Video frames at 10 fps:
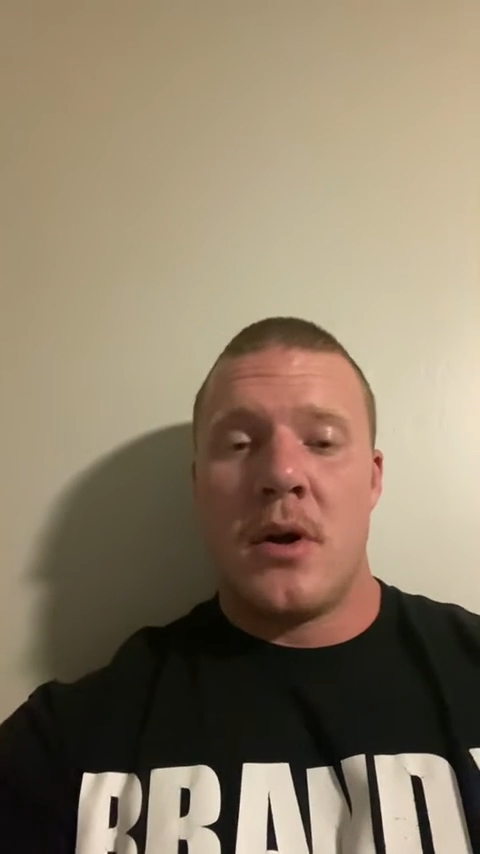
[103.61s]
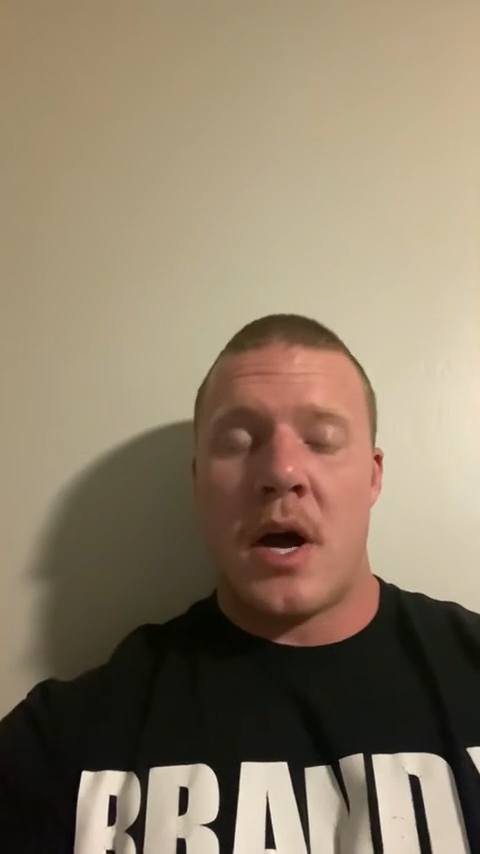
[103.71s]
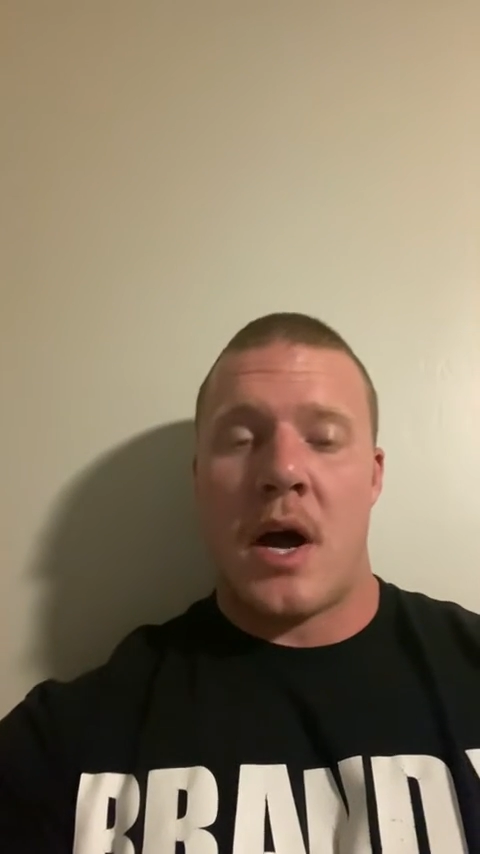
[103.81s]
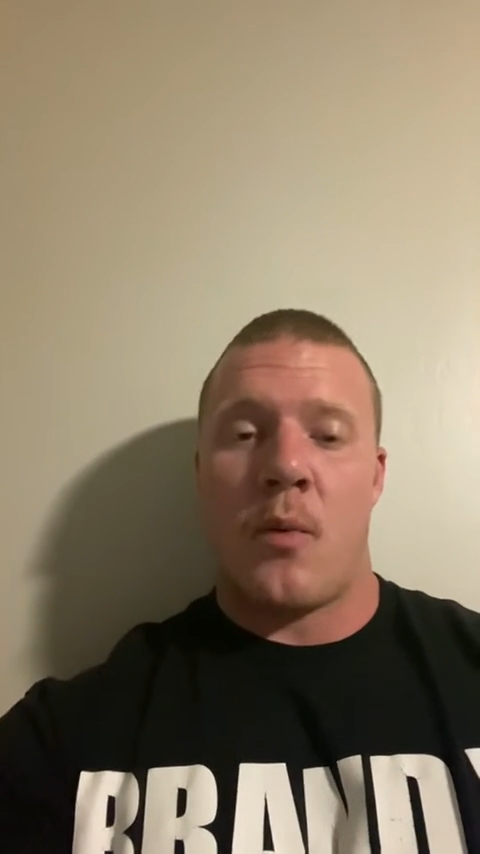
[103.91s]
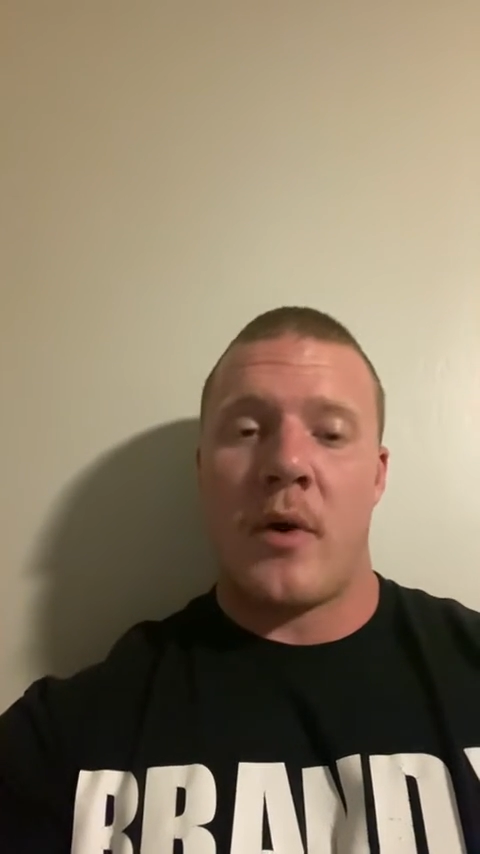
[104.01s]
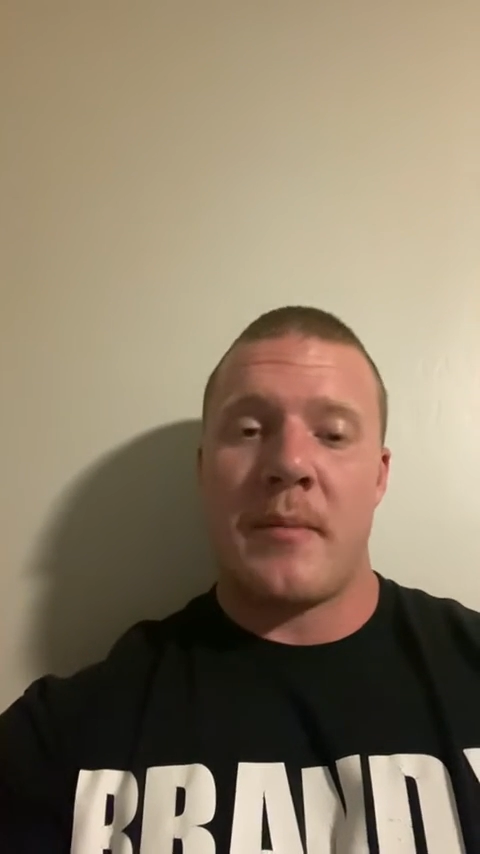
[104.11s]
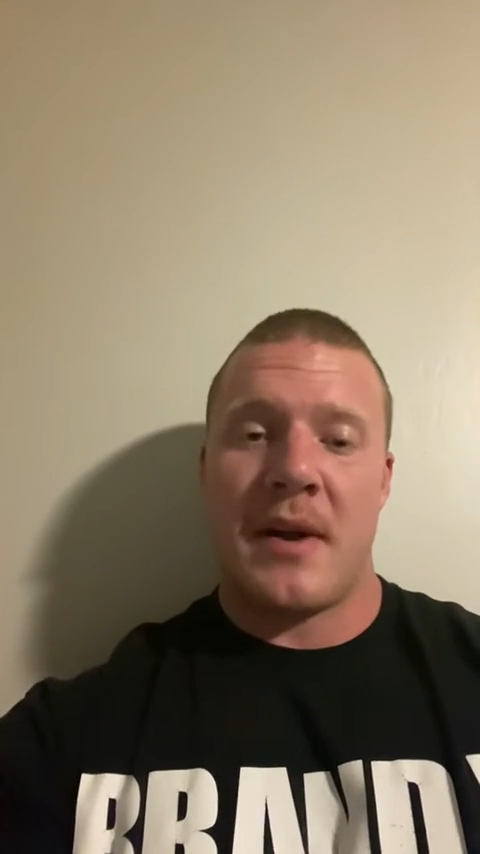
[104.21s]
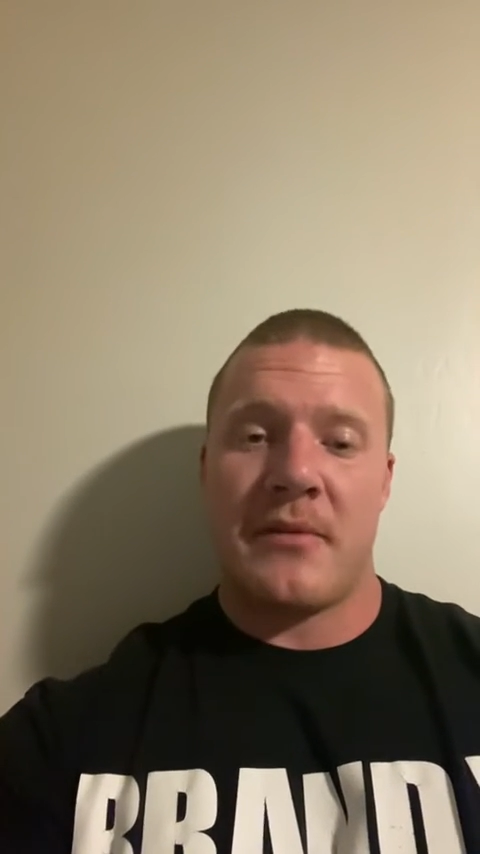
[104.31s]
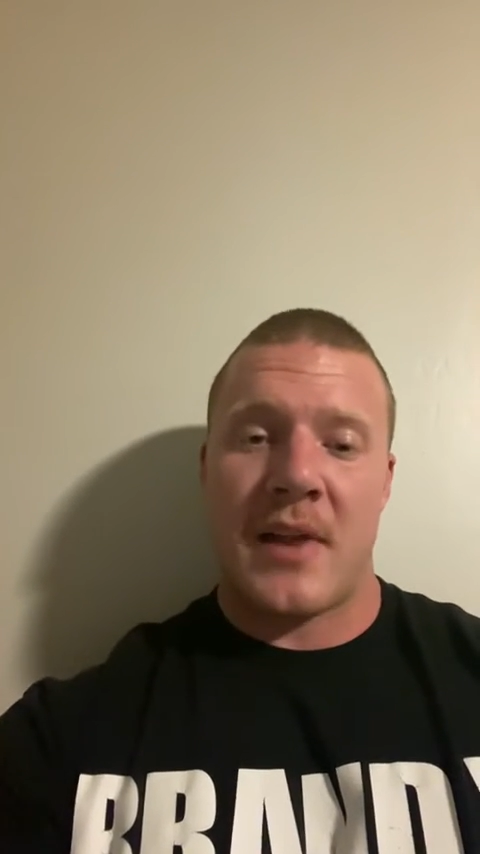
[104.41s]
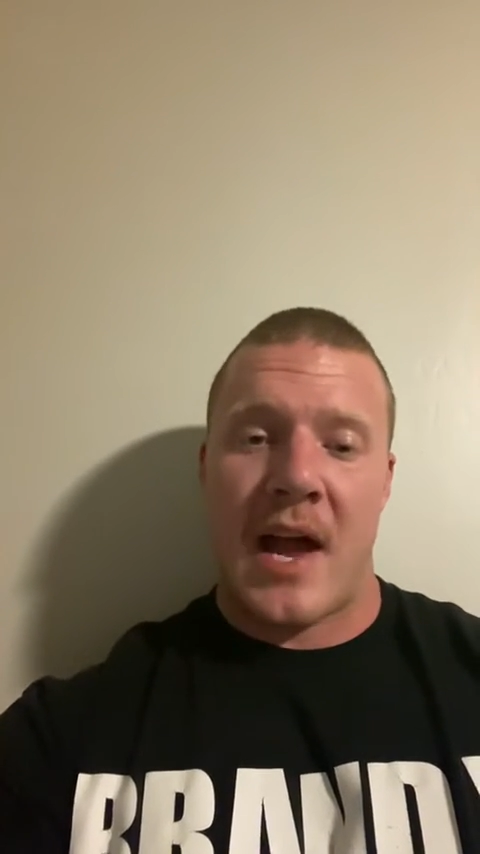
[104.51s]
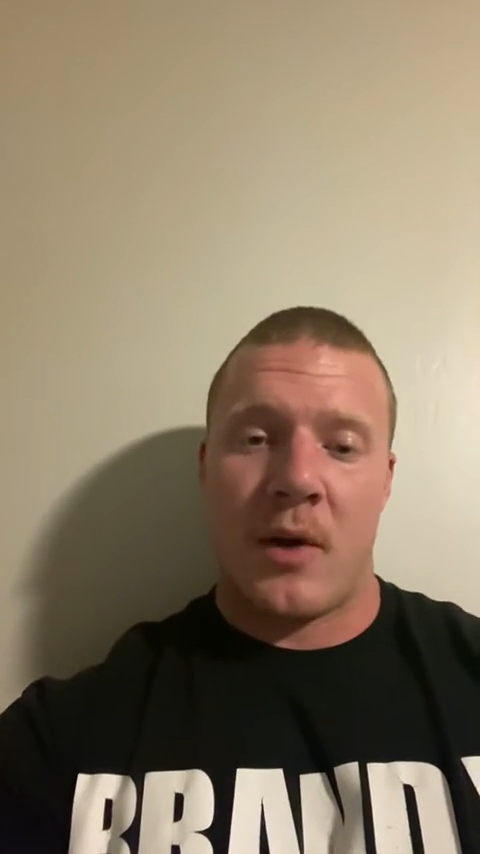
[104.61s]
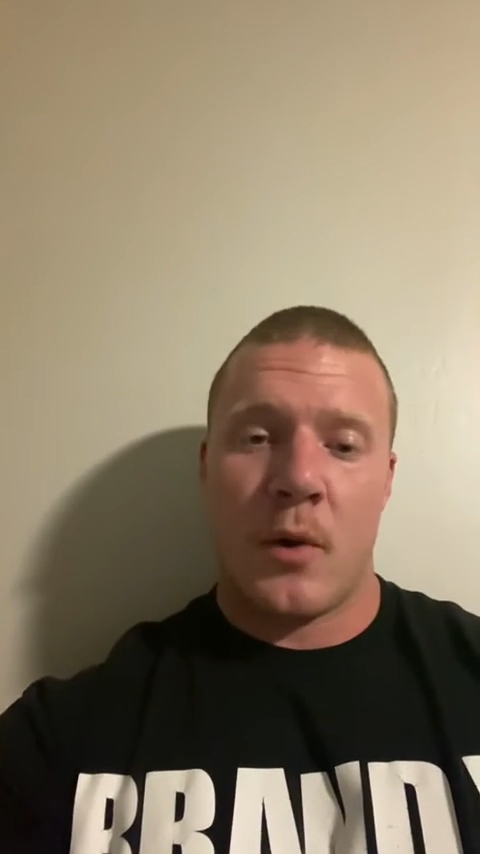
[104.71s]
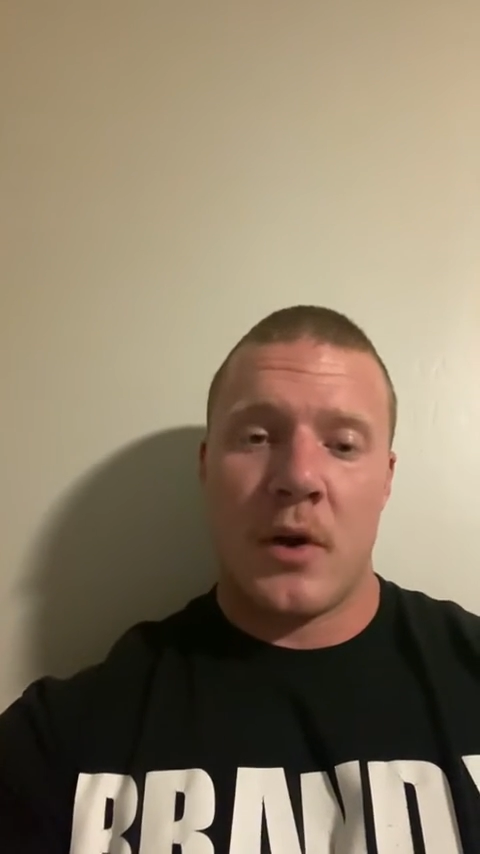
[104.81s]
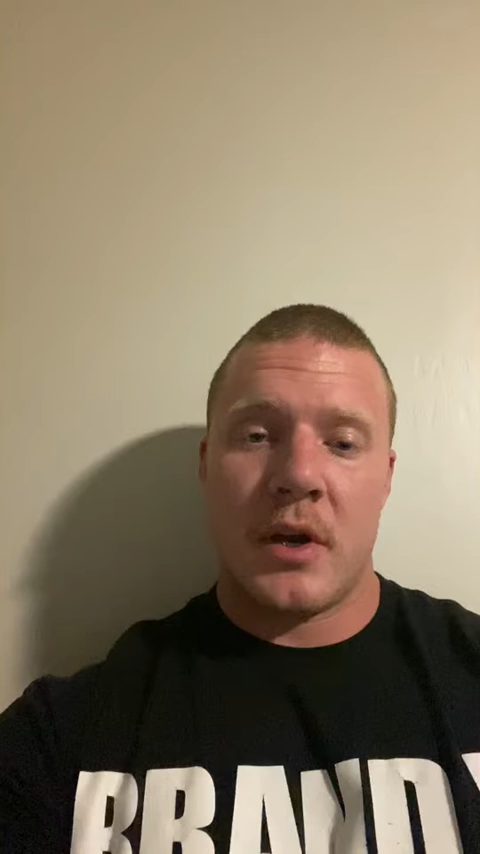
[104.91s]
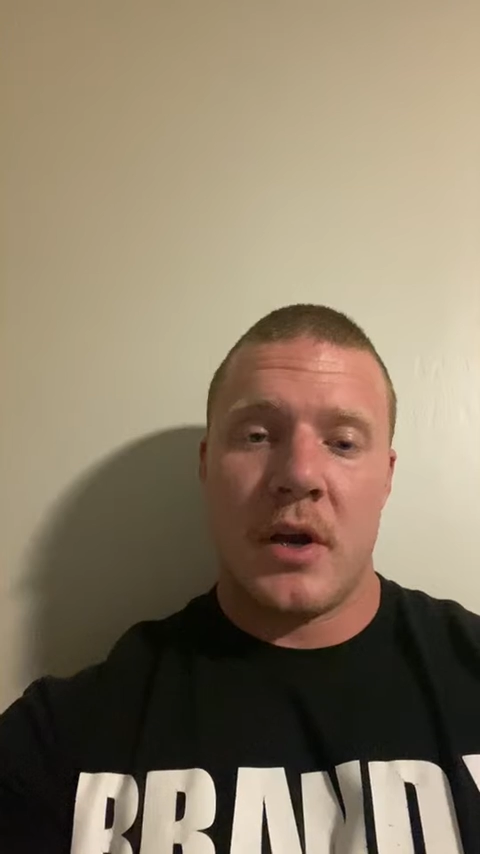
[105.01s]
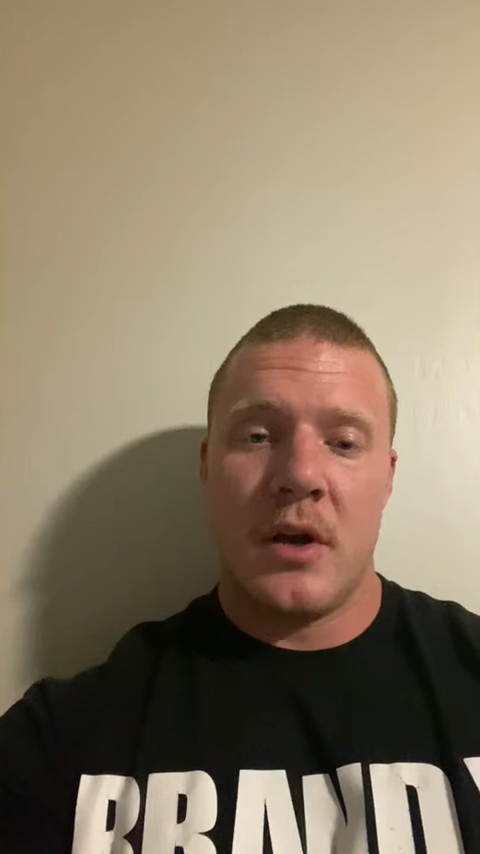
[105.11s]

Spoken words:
1 minute flag work,